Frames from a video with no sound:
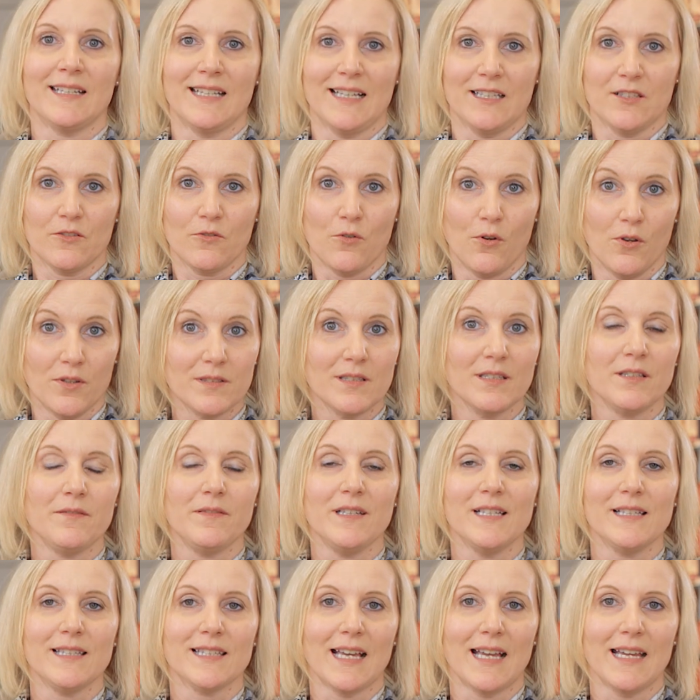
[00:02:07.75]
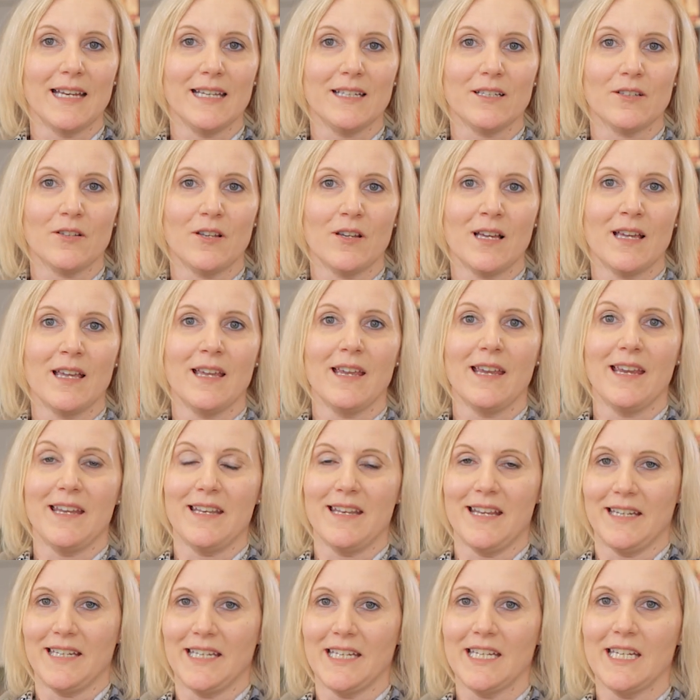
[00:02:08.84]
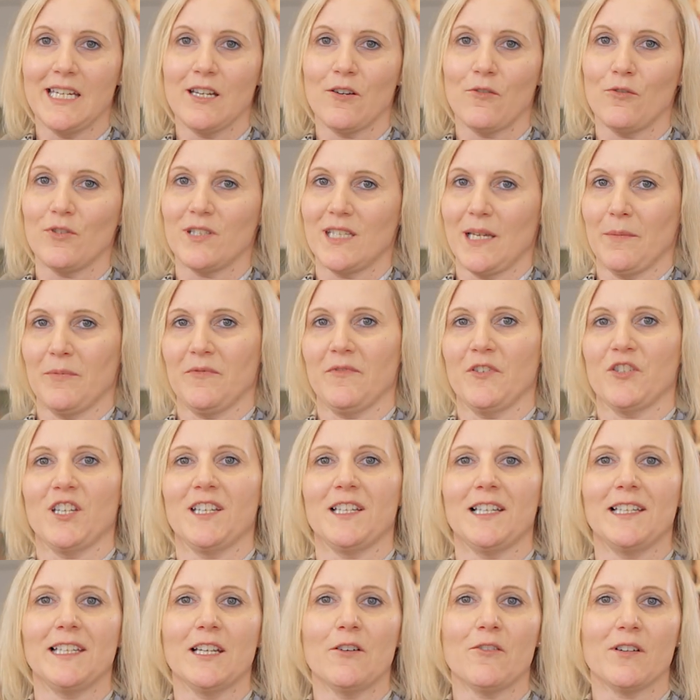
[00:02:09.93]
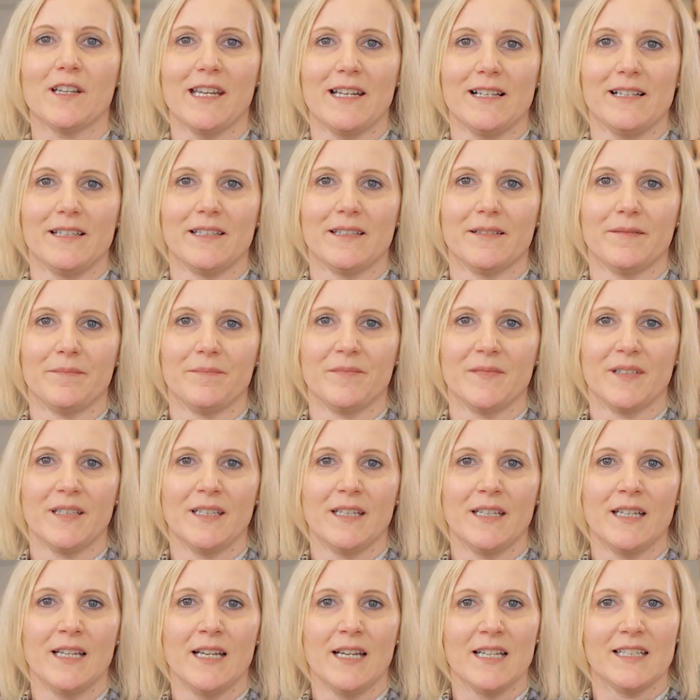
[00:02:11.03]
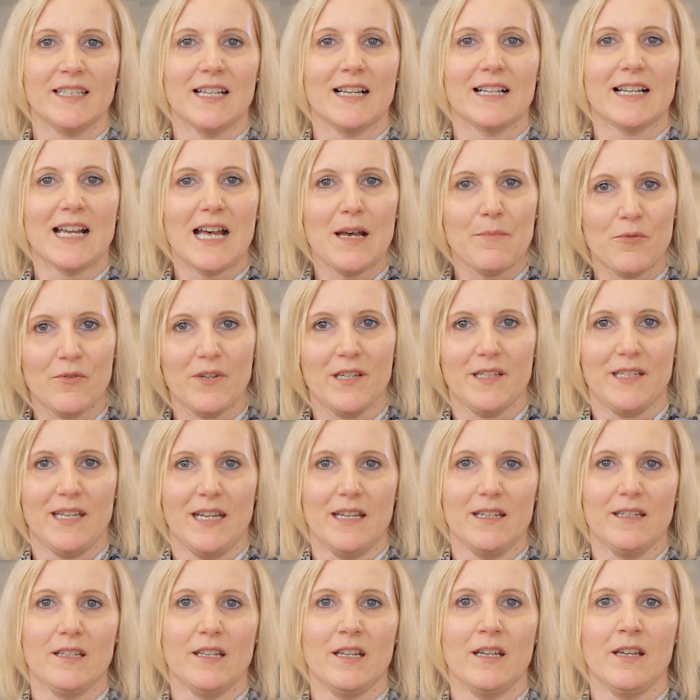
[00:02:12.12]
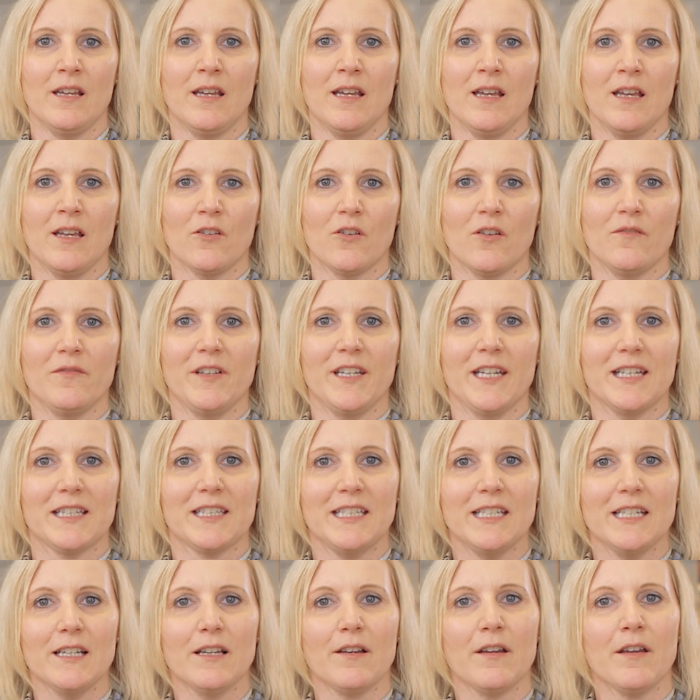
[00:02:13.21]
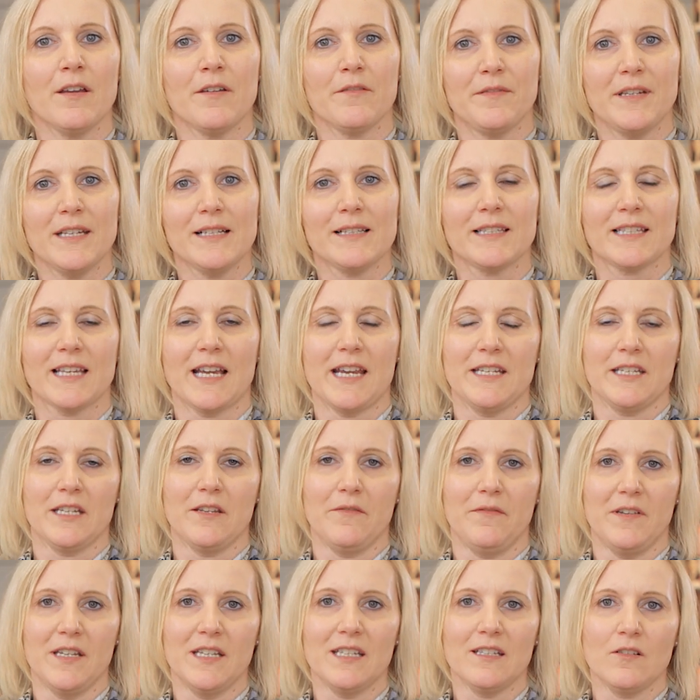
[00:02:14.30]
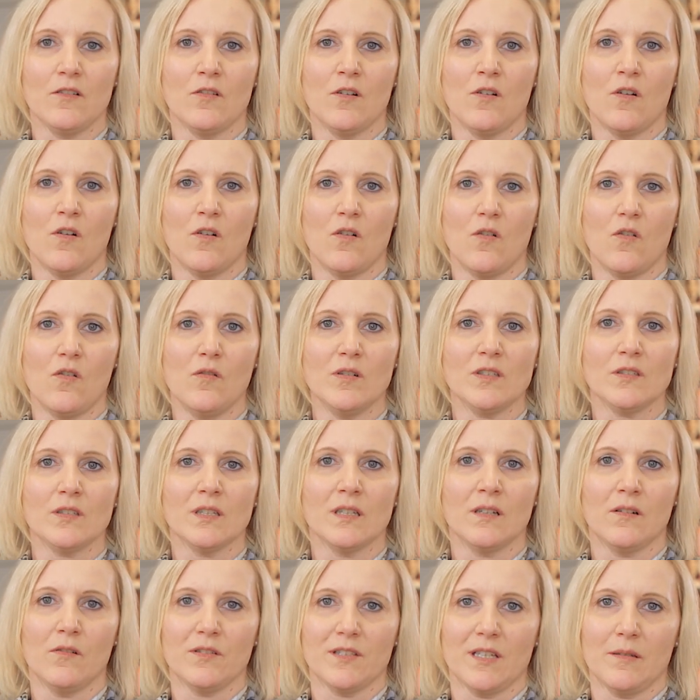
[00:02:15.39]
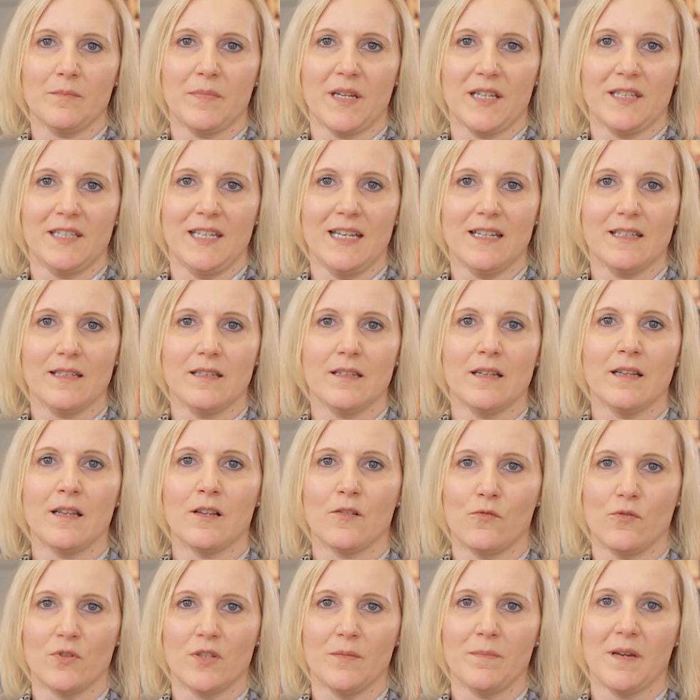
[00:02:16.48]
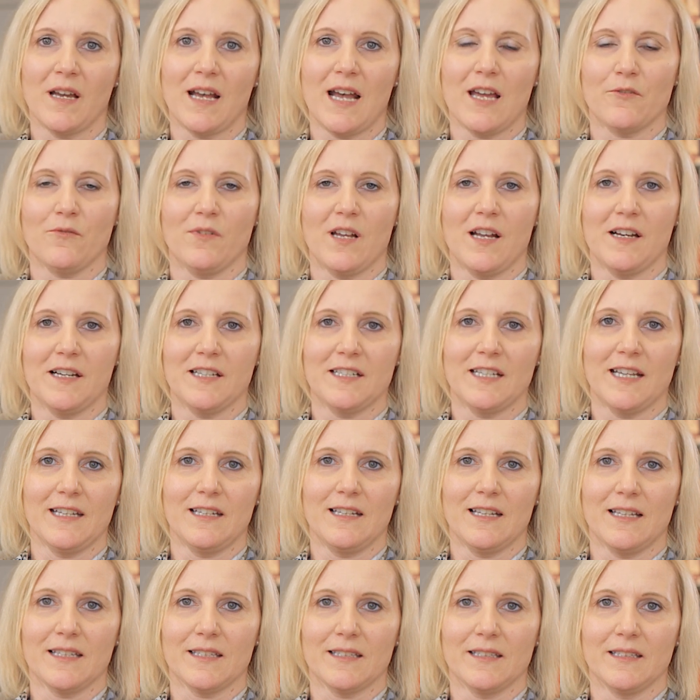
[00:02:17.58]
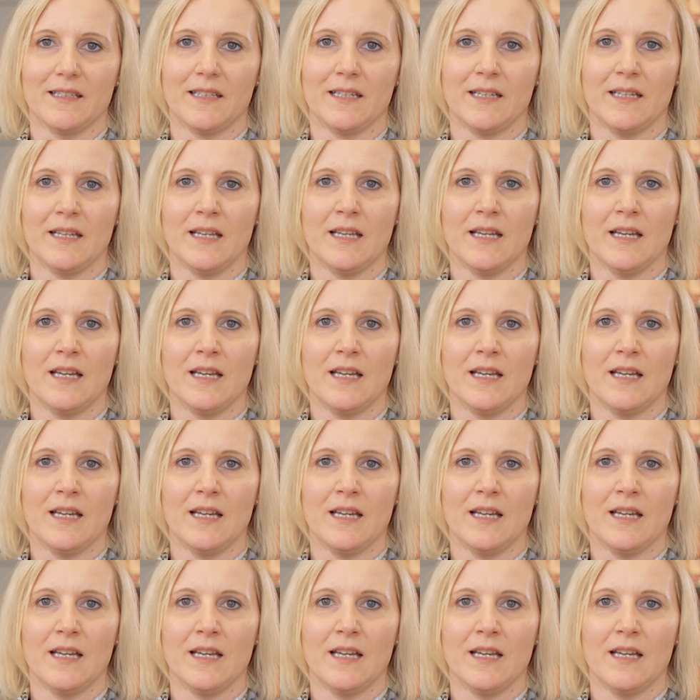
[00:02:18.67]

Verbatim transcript: This costs a lot of time, energy, and naturally money too. Thanks Apoident, we now save lots of time, valuable time we can spend on giving our patients good advice.